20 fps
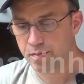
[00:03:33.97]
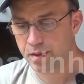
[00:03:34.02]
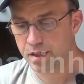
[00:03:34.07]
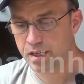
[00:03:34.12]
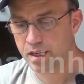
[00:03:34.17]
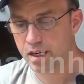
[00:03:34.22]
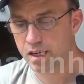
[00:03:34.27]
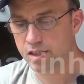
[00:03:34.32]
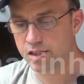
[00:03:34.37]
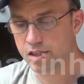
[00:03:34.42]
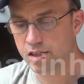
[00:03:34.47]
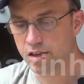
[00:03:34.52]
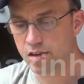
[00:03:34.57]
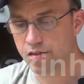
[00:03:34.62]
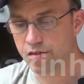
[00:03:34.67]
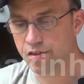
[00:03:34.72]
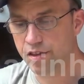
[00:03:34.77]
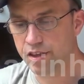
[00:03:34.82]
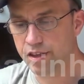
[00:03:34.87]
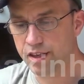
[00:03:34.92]
Because
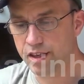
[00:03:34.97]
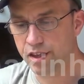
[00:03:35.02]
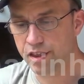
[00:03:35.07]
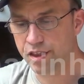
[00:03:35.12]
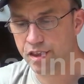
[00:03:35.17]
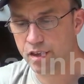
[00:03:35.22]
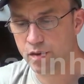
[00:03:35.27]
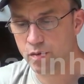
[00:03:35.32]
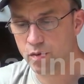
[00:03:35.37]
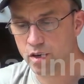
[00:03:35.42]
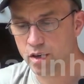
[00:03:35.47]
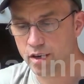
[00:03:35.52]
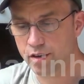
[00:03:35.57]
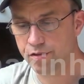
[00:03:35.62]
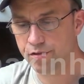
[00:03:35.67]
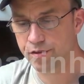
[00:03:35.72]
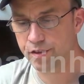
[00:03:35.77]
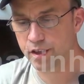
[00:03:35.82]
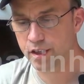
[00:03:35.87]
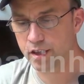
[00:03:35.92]
of the thin
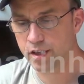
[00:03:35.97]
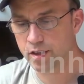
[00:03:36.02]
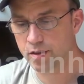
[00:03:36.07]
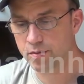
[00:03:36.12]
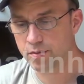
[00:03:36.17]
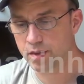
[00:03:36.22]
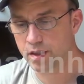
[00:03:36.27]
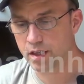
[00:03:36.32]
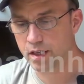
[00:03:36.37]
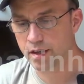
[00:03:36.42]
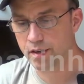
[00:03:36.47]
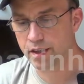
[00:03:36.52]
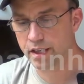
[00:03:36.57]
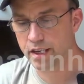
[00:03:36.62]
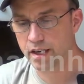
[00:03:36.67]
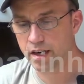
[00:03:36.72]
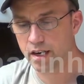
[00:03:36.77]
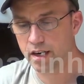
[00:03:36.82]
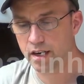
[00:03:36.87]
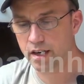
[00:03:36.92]
wall film,
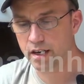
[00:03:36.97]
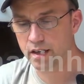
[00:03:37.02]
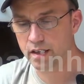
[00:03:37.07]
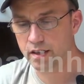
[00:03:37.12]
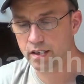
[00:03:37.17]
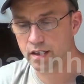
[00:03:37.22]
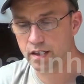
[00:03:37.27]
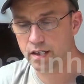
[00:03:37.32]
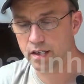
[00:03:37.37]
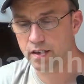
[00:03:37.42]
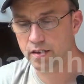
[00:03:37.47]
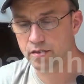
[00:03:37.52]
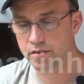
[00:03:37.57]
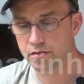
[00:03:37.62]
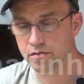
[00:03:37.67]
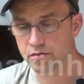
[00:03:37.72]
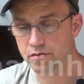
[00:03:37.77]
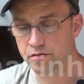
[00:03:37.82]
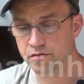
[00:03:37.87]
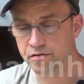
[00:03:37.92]
they are
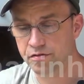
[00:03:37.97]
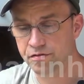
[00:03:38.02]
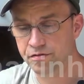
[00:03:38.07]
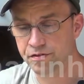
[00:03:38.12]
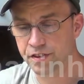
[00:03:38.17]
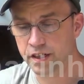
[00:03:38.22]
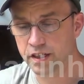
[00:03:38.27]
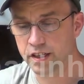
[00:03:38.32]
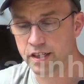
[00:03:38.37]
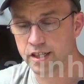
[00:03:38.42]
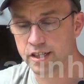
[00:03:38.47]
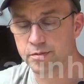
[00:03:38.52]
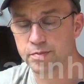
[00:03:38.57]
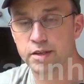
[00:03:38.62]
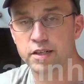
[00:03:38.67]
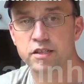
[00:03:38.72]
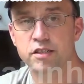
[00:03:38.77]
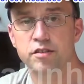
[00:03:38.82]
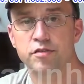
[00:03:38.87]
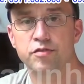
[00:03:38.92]
fairly
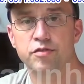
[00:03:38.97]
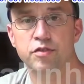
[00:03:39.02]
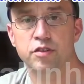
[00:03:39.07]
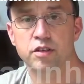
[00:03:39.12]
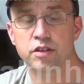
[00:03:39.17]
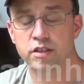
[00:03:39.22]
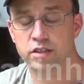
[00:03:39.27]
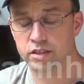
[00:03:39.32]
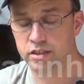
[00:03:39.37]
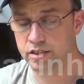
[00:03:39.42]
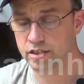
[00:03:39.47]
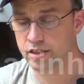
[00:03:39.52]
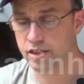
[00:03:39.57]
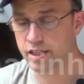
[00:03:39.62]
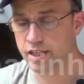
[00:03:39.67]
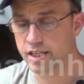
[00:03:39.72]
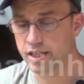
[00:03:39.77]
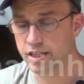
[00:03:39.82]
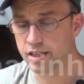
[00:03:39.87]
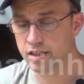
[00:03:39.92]
expensive
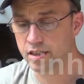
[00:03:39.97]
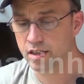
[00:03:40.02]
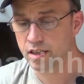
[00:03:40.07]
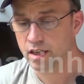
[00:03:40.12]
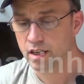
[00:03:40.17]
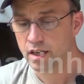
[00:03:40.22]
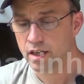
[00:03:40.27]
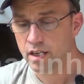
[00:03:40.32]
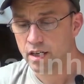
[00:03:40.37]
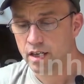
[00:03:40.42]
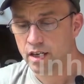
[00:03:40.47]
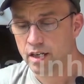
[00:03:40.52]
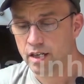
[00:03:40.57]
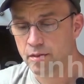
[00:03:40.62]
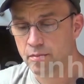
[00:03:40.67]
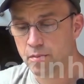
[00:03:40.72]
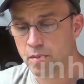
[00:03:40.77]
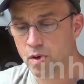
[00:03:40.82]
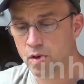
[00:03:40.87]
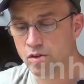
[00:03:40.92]
to heat.
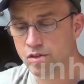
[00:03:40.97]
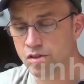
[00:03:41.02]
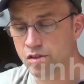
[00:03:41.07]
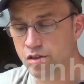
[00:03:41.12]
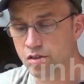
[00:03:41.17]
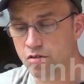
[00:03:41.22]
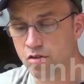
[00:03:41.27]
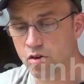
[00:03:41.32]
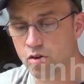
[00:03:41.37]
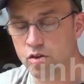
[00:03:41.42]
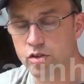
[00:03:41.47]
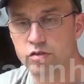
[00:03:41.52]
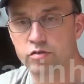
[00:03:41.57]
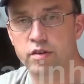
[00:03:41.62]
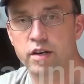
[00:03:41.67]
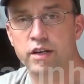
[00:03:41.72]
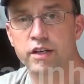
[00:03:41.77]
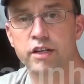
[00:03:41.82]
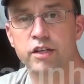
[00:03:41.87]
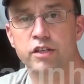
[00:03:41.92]
Most of the growers
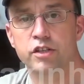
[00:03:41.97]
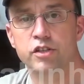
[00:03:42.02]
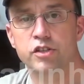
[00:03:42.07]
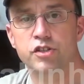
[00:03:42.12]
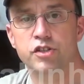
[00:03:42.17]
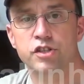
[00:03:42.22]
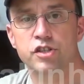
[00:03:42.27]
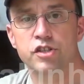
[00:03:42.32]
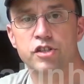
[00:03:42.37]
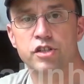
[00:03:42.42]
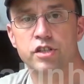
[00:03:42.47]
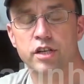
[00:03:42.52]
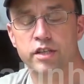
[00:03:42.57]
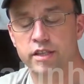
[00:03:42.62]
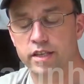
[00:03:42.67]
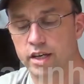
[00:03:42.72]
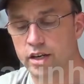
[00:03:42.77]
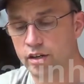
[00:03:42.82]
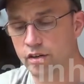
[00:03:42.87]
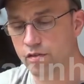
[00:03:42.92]
around here usually just
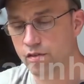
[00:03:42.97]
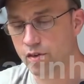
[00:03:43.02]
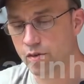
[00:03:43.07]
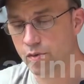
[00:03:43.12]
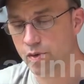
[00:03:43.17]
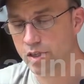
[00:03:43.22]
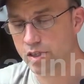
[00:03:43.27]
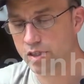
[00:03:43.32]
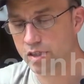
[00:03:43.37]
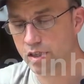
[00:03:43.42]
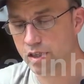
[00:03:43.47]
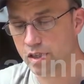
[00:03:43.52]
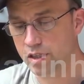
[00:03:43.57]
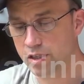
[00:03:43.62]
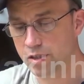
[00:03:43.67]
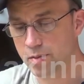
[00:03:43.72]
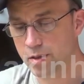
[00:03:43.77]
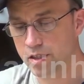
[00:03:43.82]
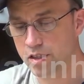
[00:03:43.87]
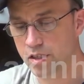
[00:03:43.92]
shut down over the winter,
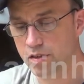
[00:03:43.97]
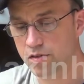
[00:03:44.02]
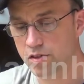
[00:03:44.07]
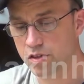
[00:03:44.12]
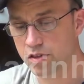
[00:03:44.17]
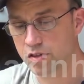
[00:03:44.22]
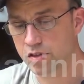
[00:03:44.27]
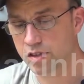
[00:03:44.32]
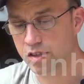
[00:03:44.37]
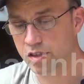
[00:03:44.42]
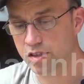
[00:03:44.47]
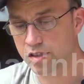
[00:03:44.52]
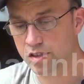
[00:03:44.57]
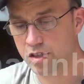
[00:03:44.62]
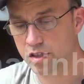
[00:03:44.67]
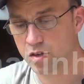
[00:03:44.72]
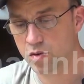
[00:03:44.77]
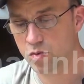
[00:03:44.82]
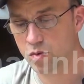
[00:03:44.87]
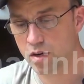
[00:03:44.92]
especially if they're using a
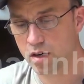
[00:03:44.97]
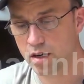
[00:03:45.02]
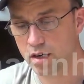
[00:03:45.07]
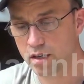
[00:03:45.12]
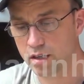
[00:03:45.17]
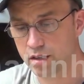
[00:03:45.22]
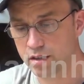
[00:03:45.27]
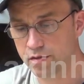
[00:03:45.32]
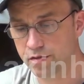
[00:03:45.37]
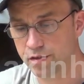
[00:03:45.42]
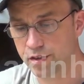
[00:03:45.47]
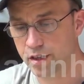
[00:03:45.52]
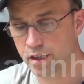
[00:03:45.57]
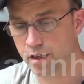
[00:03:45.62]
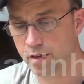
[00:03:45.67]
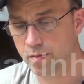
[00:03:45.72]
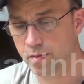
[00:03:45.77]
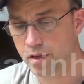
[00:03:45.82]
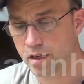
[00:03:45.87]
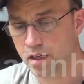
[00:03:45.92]
single wall
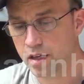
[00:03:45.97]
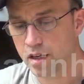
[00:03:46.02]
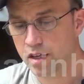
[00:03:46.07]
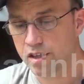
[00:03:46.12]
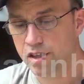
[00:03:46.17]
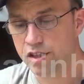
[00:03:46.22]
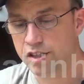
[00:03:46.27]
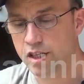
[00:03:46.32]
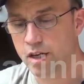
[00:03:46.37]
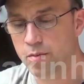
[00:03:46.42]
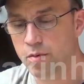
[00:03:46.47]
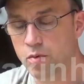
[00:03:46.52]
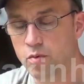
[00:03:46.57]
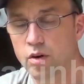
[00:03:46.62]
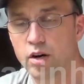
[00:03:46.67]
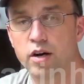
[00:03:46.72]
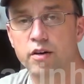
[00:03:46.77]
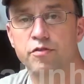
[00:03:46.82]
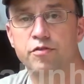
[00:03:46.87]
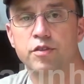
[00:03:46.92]
film. The double
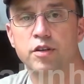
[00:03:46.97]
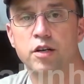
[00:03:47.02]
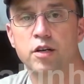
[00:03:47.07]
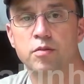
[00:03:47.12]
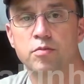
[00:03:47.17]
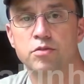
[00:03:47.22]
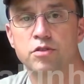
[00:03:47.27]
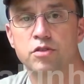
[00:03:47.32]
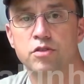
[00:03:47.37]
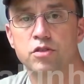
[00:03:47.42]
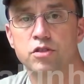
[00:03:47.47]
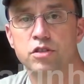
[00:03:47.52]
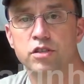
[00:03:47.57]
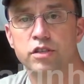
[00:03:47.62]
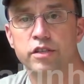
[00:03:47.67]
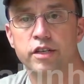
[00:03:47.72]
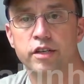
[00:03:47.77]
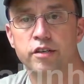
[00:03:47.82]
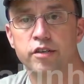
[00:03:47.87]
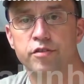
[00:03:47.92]
wall films,
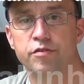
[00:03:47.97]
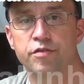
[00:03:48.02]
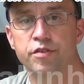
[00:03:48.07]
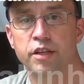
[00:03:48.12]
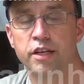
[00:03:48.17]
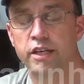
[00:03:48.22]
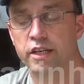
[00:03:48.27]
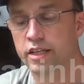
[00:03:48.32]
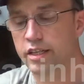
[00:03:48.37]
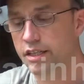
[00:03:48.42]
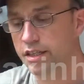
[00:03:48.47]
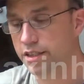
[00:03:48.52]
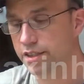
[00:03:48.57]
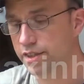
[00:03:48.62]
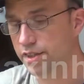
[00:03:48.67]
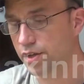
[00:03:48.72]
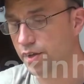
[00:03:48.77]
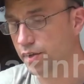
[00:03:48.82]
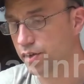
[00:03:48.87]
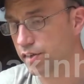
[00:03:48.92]
usually they're inflated,
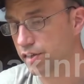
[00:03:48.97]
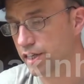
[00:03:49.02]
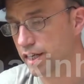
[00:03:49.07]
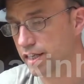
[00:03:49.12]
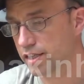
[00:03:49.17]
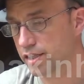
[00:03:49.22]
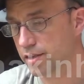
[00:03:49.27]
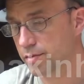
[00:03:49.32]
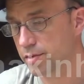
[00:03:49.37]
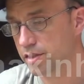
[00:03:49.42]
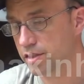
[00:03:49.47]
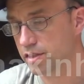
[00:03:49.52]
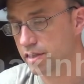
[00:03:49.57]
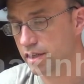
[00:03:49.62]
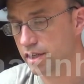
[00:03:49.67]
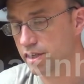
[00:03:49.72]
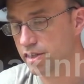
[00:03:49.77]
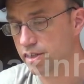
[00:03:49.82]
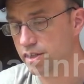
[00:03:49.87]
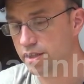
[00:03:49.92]
so you get some
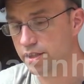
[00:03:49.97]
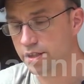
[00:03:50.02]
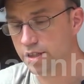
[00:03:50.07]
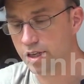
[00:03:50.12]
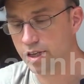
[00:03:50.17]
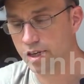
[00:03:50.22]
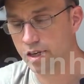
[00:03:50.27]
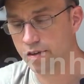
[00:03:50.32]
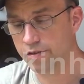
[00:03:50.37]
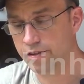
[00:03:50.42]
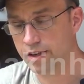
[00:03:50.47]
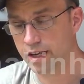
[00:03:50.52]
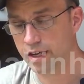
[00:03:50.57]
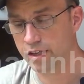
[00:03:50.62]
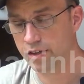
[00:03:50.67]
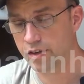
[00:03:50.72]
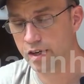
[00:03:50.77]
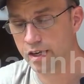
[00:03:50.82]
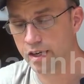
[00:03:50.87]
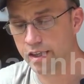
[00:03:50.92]
insulation
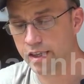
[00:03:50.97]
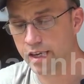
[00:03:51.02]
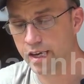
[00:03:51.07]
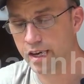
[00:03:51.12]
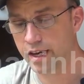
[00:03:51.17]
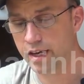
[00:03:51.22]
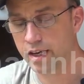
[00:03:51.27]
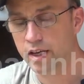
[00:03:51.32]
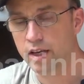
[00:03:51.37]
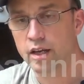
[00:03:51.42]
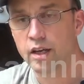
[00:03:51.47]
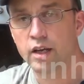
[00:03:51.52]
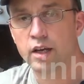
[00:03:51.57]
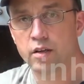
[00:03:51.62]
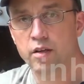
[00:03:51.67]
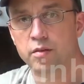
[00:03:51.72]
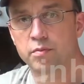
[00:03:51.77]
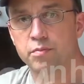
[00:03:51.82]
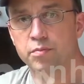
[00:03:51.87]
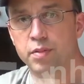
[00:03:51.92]
value out of that,
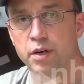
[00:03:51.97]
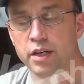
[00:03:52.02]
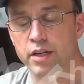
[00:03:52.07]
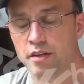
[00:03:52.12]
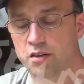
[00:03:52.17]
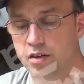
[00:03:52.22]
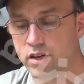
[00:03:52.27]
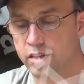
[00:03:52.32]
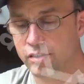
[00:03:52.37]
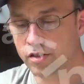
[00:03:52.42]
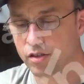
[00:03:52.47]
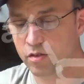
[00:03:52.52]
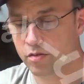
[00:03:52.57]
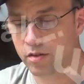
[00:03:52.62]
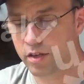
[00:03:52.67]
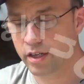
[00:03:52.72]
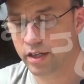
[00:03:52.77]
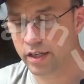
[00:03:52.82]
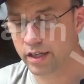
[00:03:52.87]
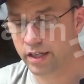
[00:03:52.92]
but you're also
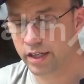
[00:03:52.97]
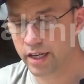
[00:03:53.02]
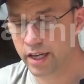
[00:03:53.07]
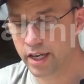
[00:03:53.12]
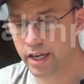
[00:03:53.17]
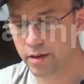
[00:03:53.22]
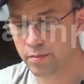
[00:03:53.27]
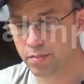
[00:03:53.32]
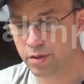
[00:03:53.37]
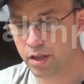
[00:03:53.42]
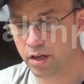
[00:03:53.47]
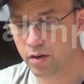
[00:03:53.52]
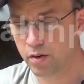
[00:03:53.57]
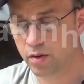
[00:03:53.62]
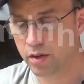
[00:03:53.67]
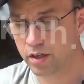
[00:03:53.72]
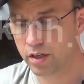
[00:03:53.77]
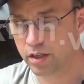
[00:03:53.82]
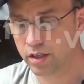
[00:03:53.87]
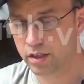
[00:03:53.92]
running a
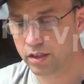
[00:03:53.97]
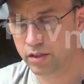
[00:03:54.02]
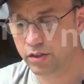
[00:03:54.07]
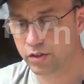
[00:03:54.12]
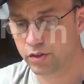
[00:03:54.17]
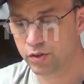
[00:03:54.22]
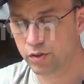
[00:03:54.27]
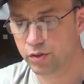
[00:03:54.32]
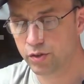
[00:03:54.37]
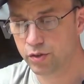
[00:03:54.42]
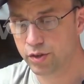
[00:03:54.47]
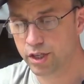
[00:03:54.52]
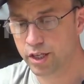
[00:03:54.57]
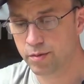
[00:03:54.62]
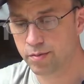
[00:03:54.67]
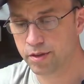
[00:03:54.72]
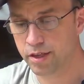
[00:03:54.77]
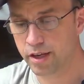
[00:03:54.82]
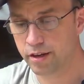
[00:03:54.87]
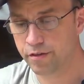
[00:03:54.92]
blower to
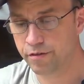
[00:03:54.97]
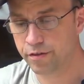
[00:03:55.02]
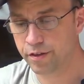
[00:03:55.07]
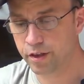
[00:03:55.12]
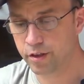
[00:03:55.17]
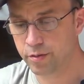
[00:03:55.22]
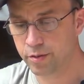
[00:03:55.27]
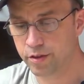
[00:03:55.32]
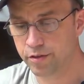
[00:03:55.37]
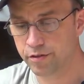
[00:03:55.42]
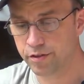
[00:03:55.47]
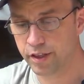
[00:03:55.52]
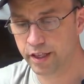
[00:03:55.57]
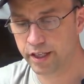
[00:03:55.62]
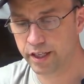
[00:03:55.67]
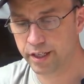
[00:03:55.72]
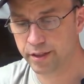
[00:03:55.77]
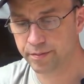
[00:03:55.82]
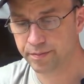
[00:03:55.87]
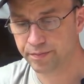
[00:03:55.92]
keep that film
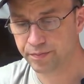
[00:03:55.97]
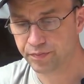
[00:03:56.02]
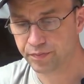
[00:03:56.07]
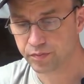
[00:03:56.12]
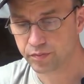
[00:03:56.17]
inflated.